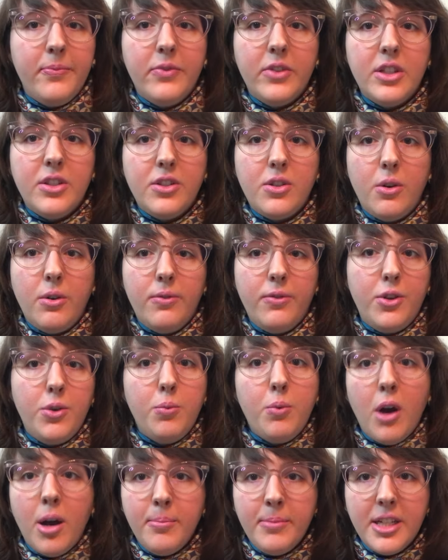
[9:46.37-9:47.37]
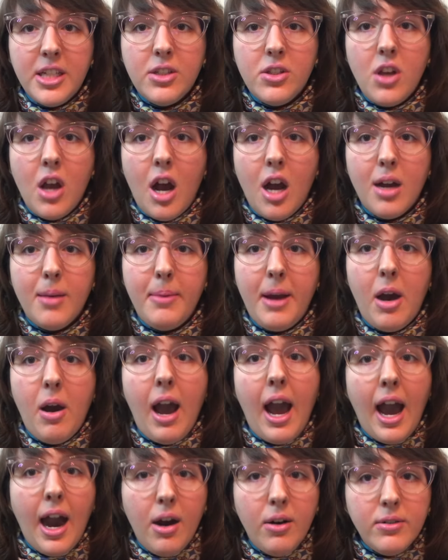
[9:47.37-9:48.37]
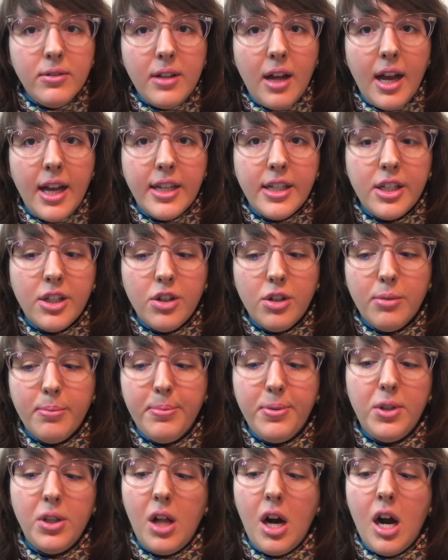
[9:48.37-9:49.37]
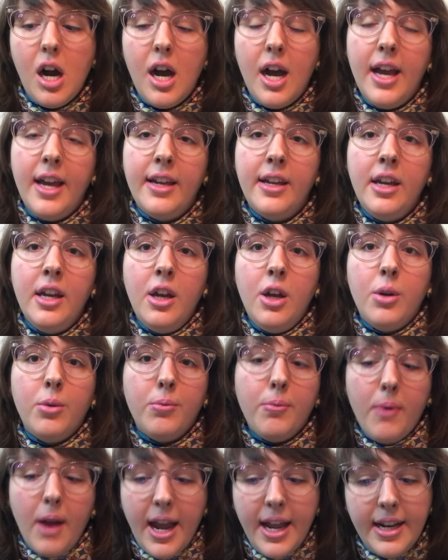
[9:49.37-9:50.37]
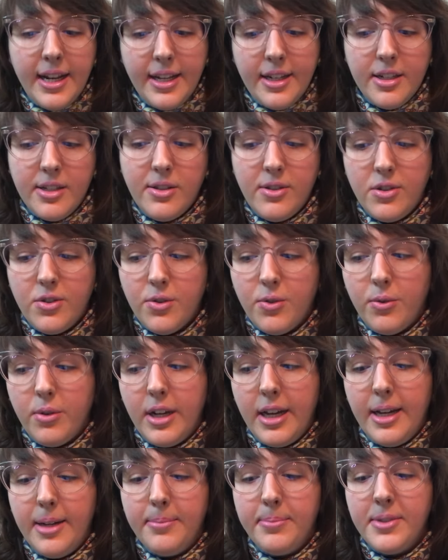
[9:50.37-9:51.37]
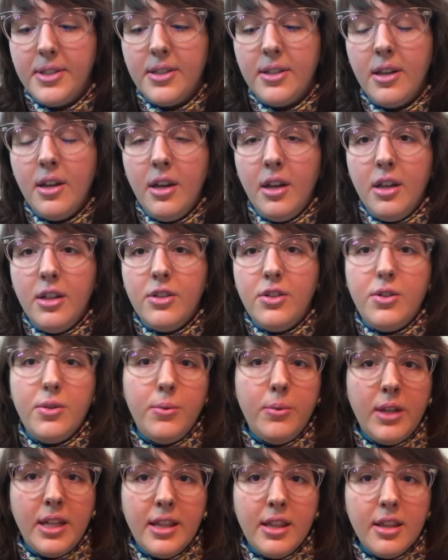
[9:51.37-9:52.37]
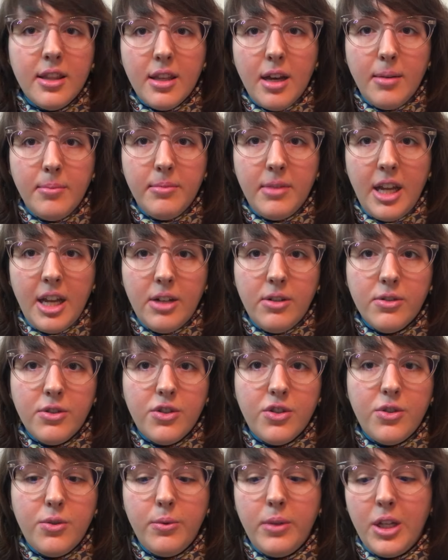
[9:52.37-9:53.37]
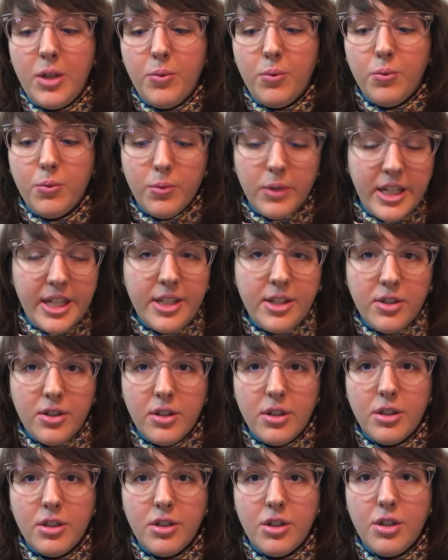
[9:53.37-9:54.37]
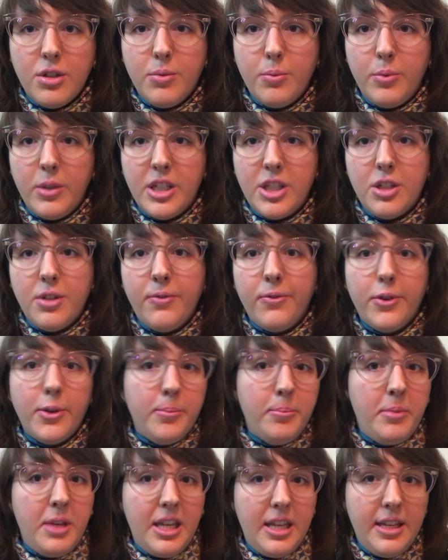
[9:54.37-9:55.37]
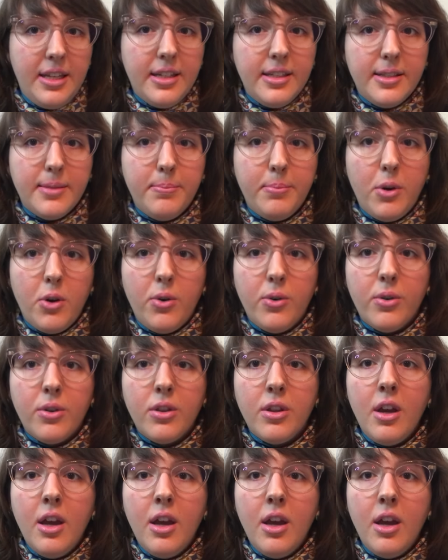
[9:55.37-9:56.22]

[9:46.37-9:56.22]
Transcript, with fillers: So if you want me to talk about outlining your plot, writing a script, doing thumbnails, doing research, which for me is both